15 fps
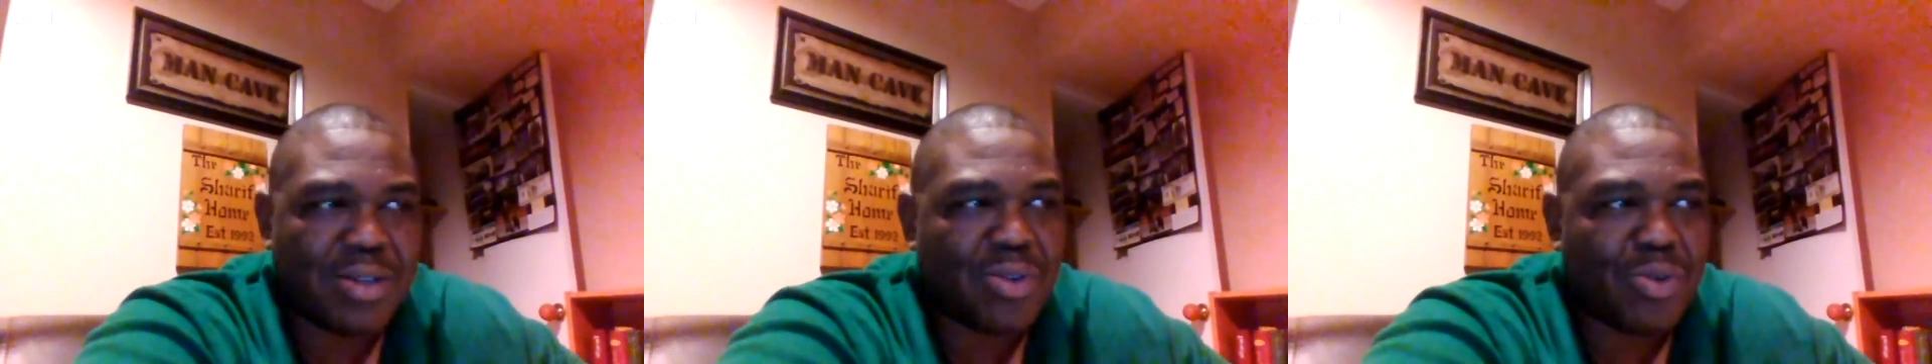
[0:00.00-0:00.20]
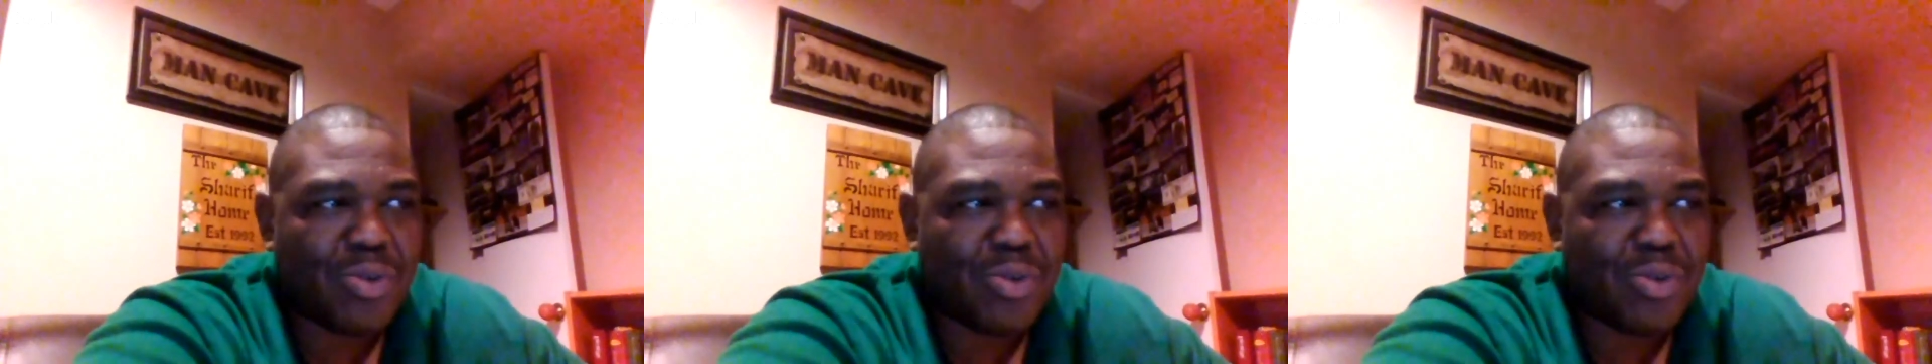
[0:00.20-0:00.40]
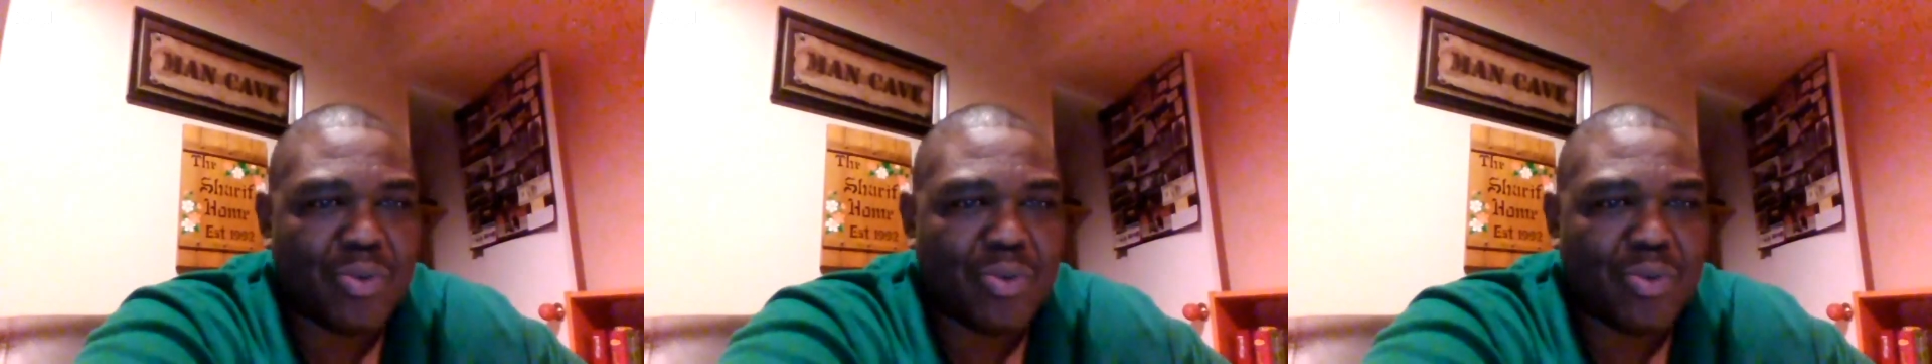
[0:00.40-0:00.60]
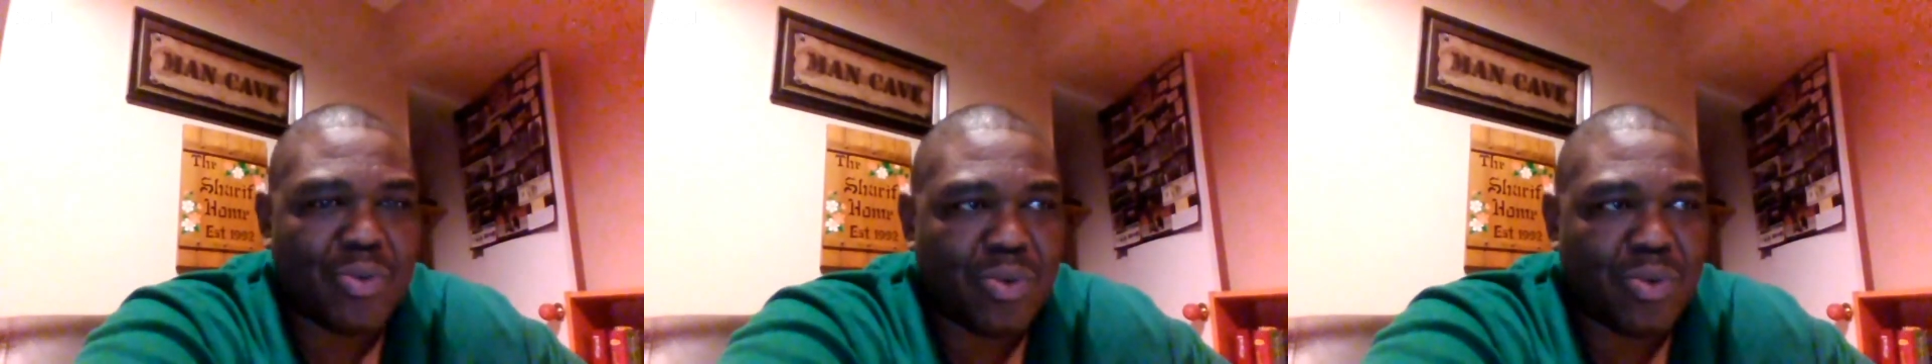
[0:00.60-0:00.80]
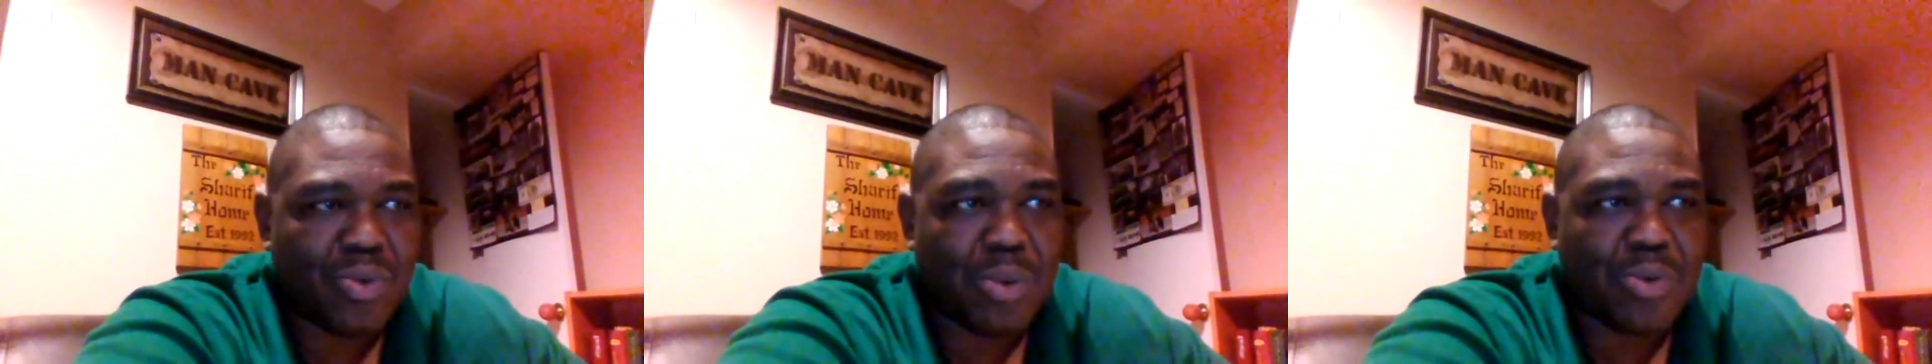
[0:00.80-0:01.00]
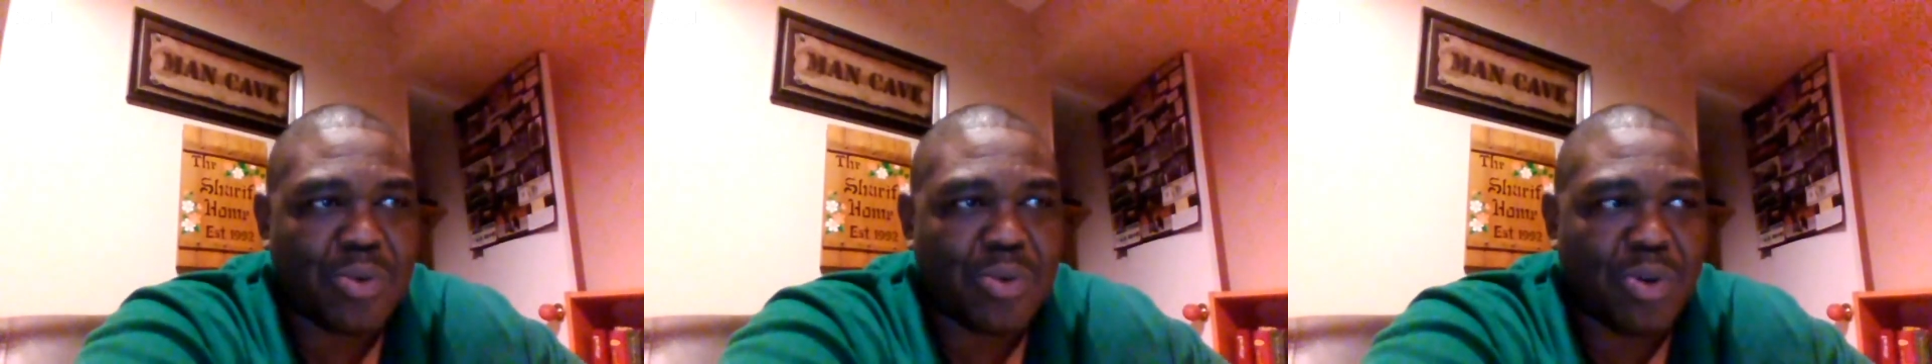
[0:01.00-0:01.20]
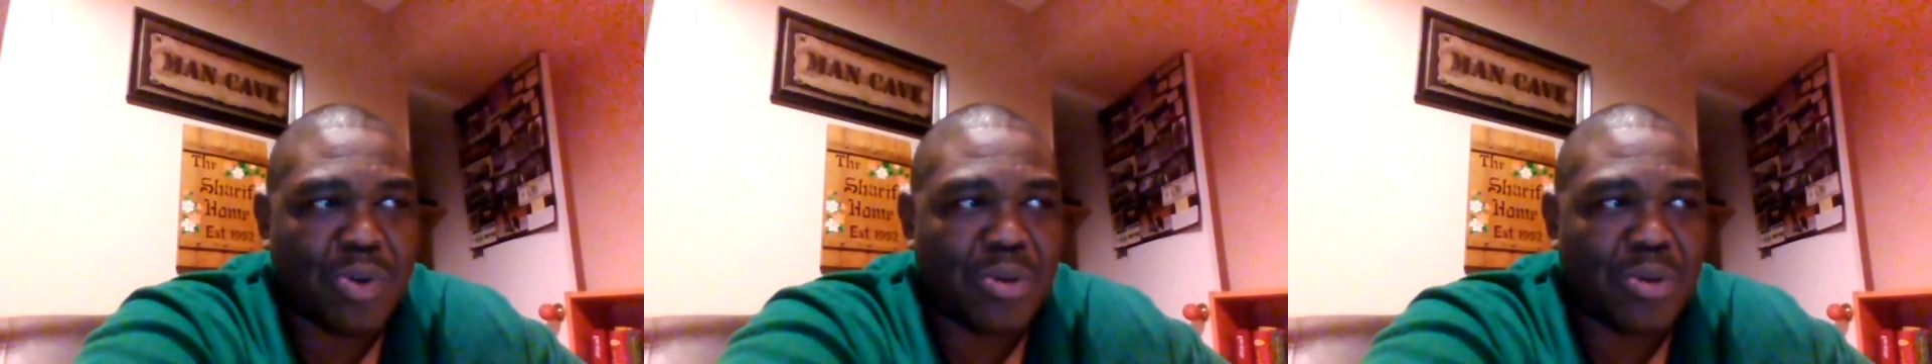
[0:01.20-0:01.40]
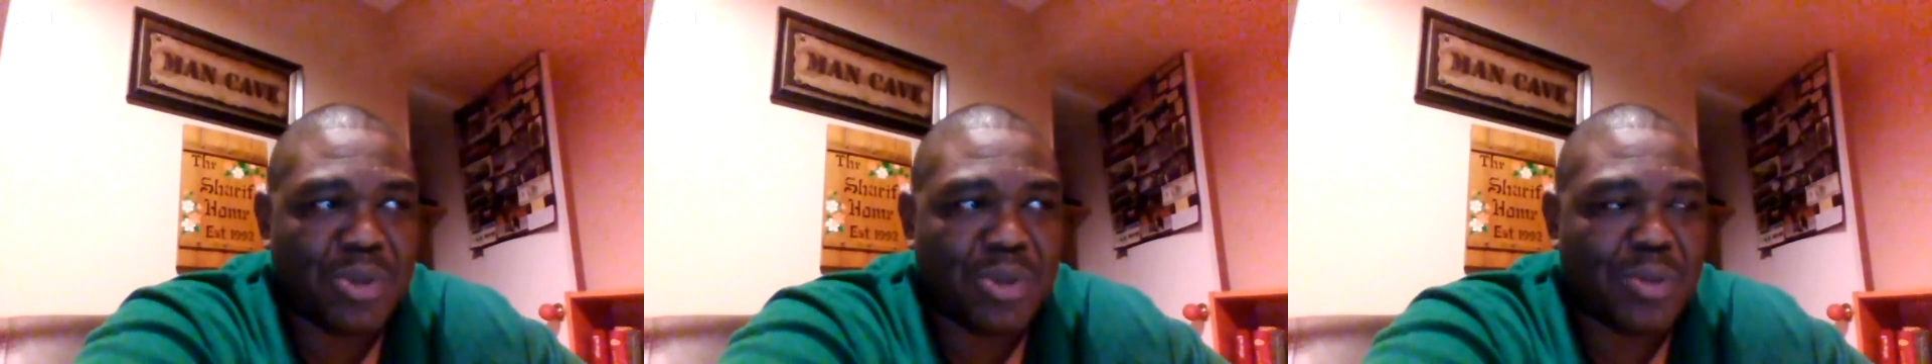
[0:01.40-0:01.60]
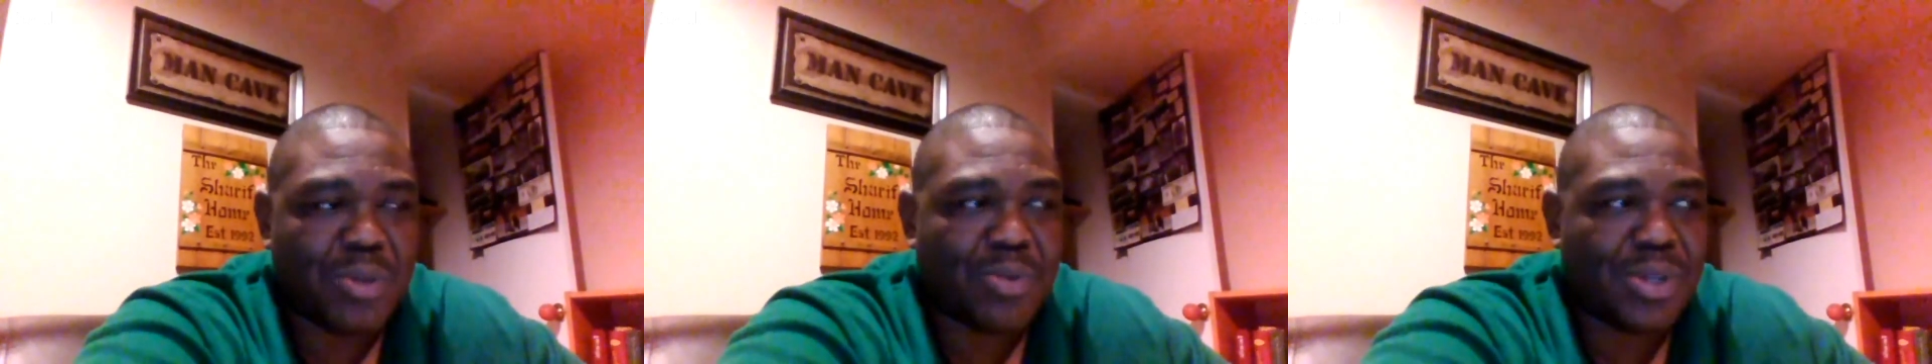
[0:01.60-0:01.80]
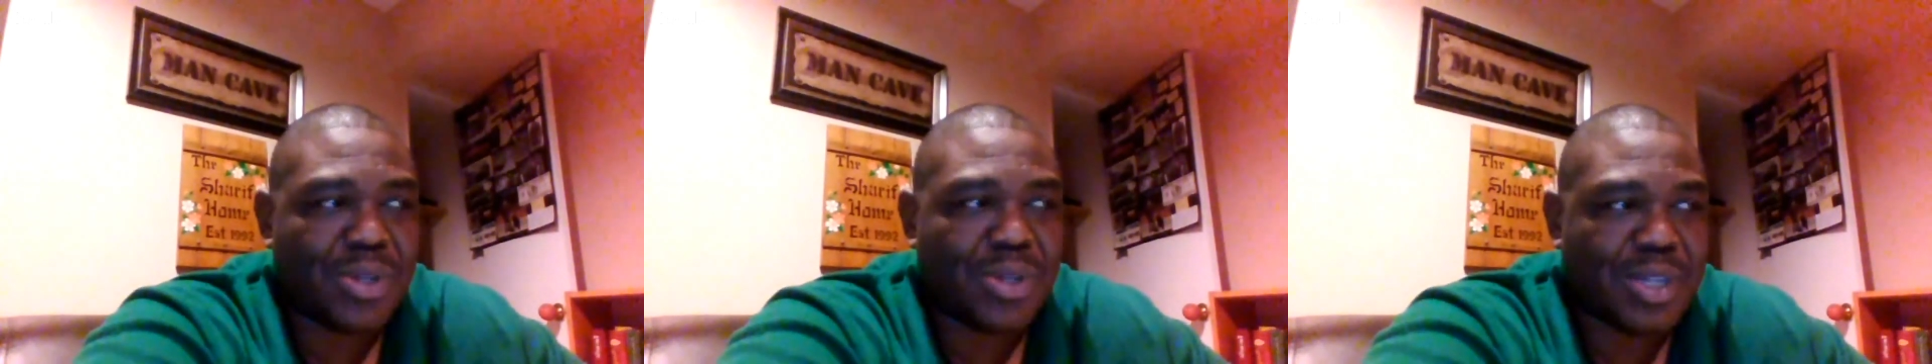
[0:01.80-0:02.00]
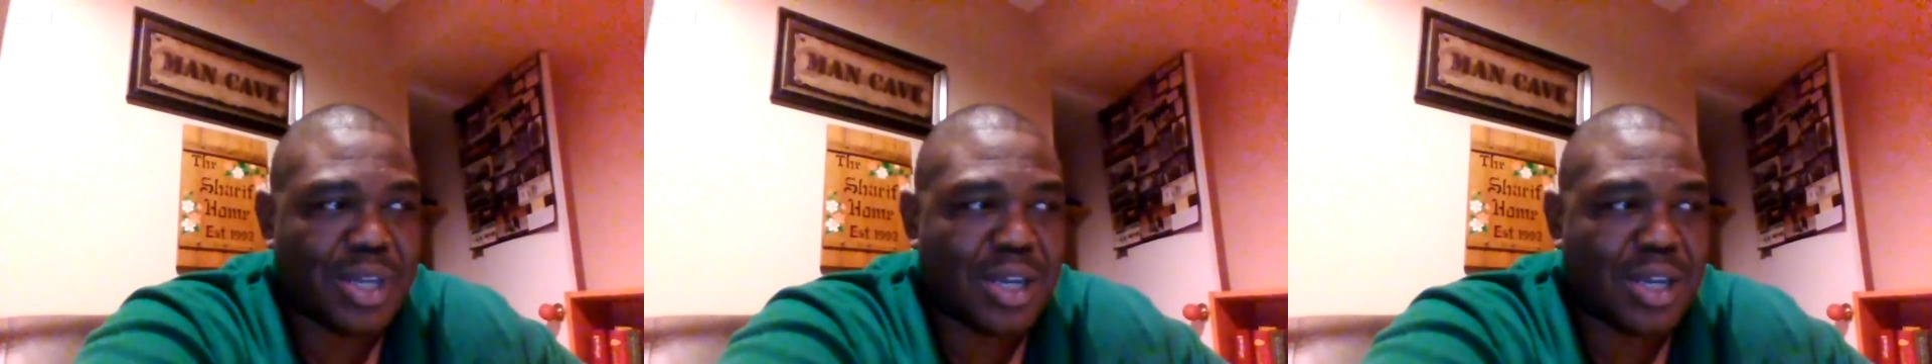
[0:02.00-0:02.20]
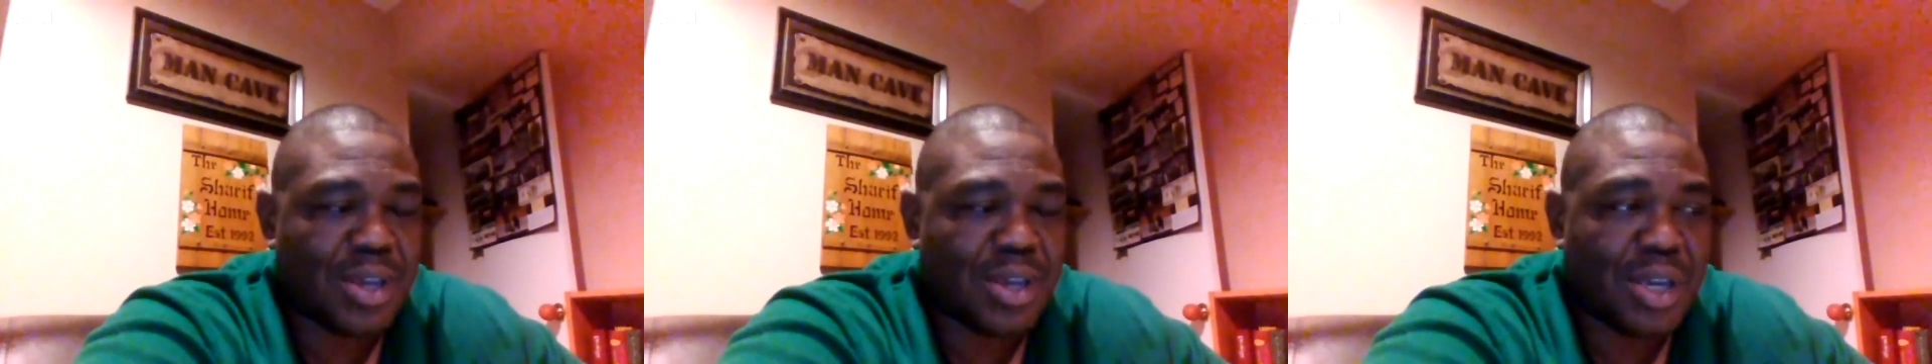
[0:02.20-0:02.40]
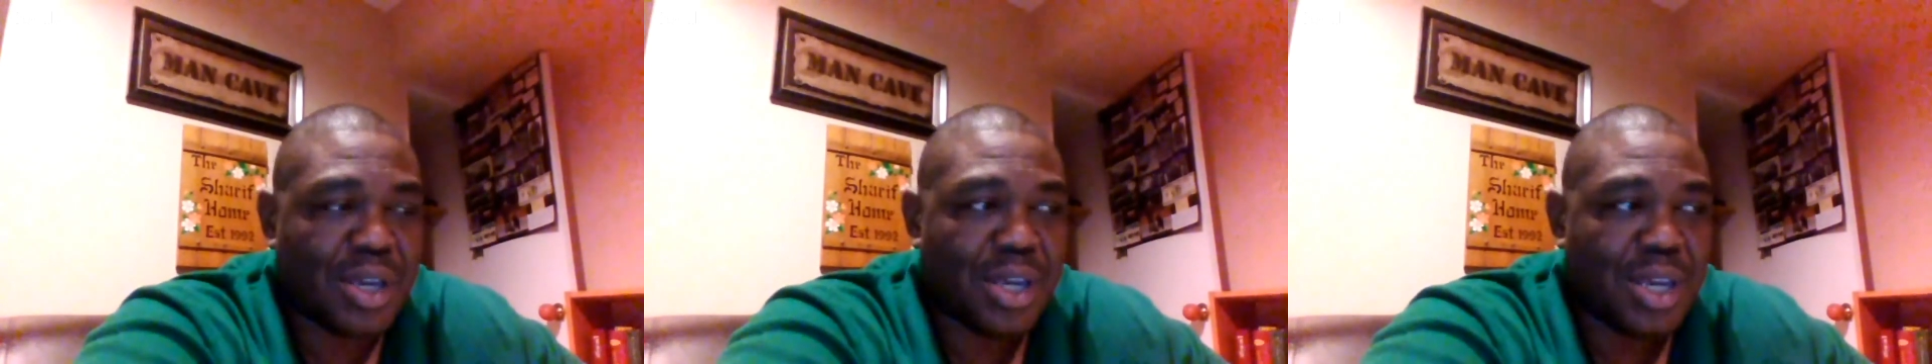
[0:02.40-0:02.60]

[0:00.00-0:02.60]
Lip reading: know who I'm quoting, but someone said